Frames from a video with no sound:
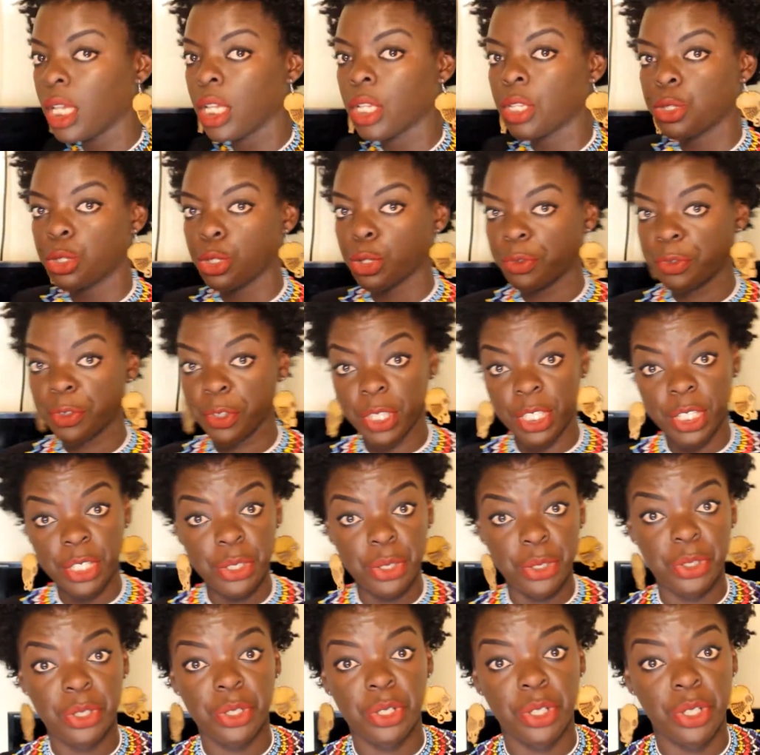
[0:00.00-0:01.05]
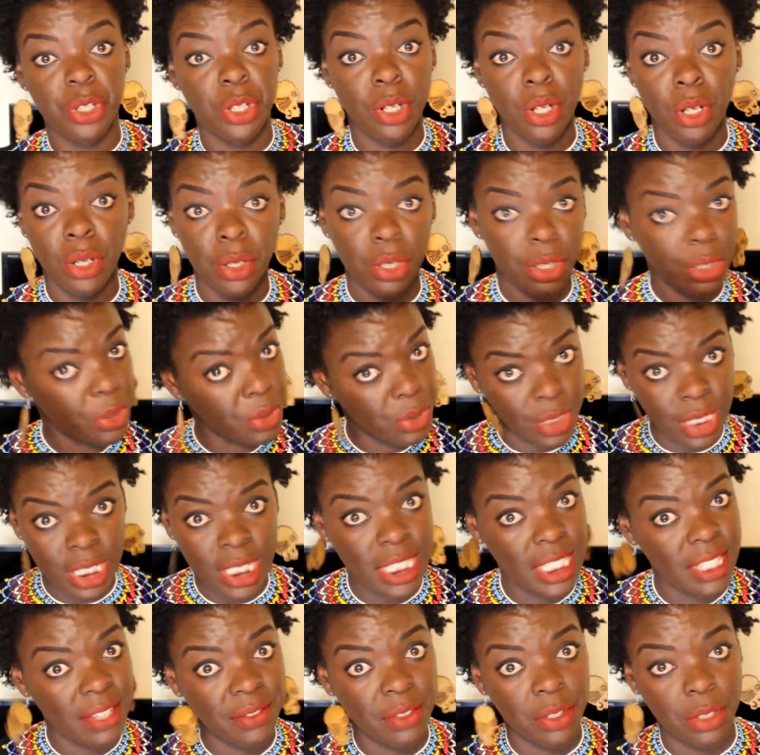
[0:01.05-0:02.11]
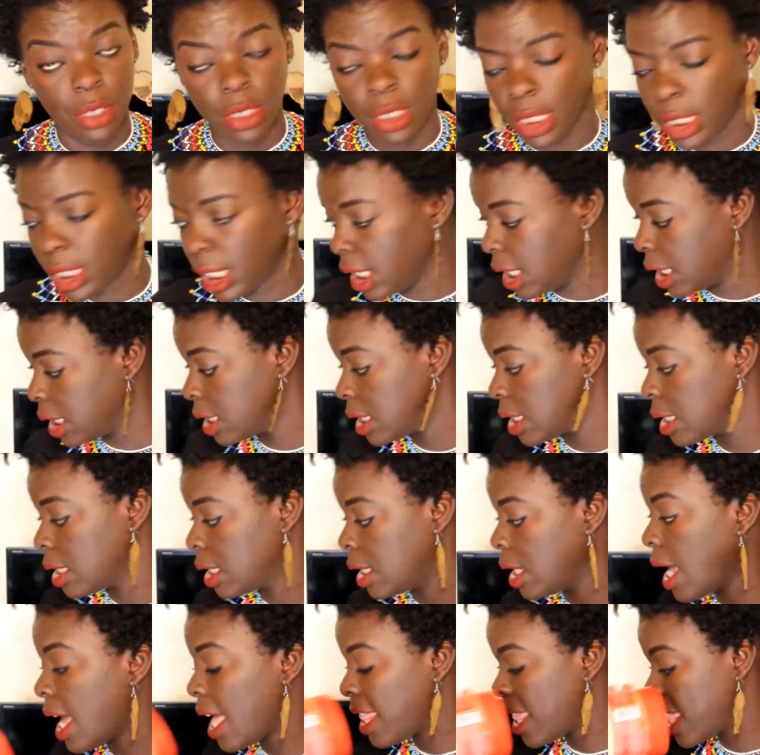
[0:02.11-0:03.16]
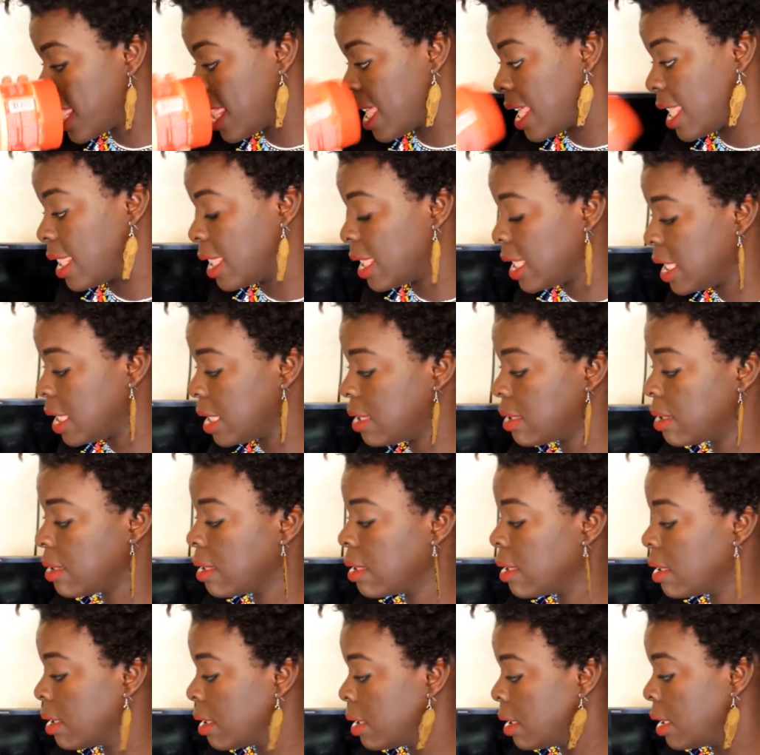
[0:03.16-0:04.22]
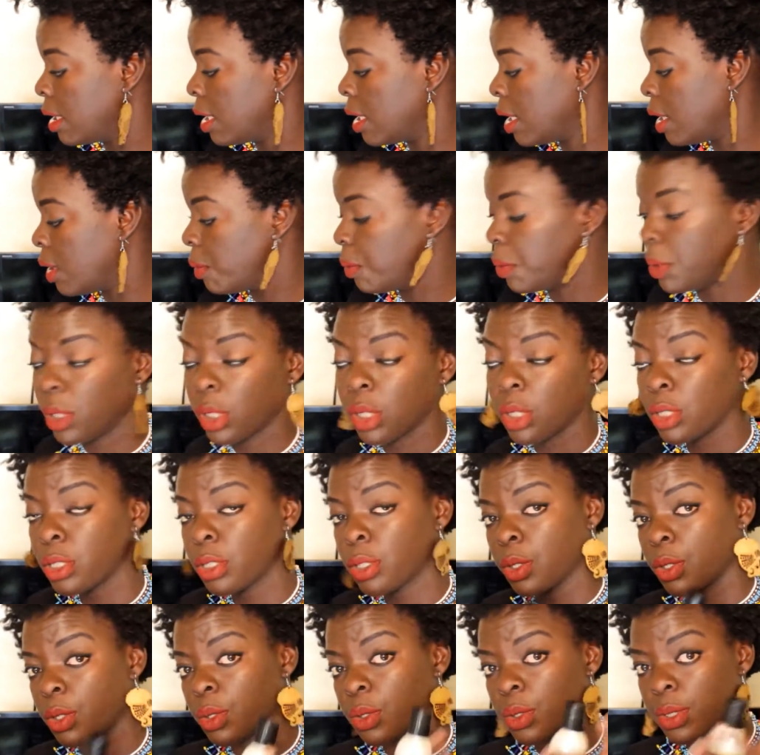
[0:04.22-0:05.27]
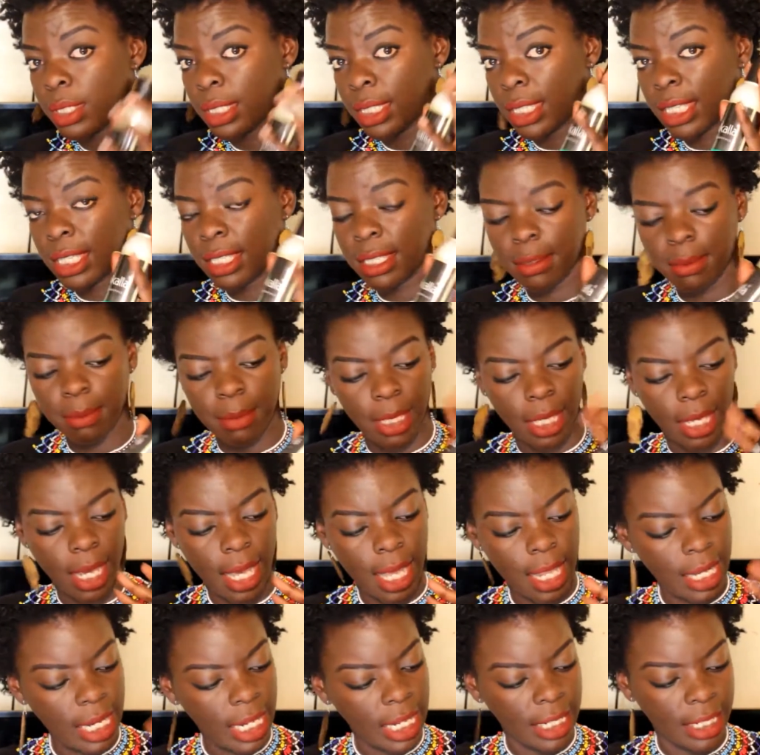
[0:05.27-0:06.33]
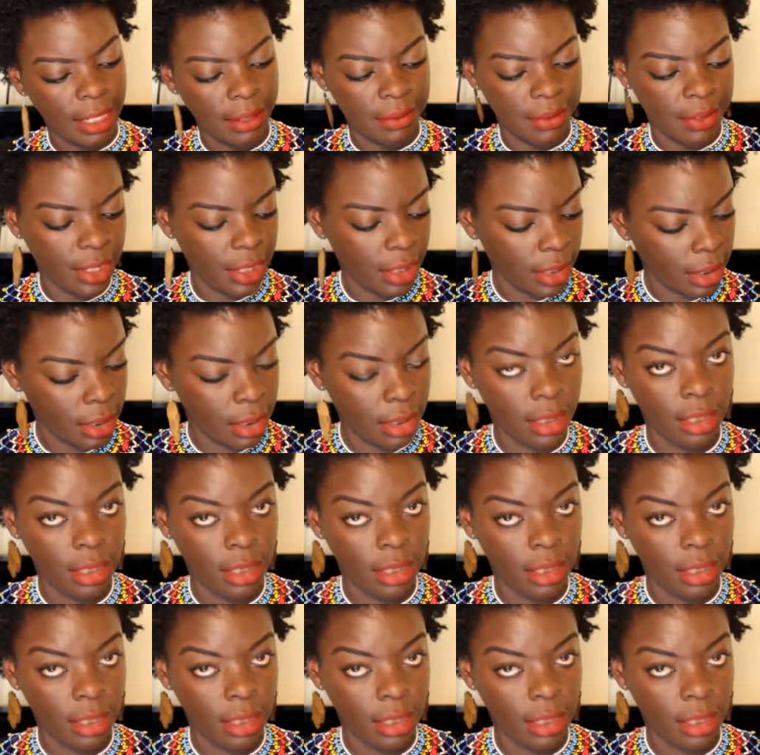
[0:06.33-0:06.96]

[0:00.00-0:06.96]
So for this tutorial, you're going to need several things. Other than this, we'll also use this Mikalla leave-in.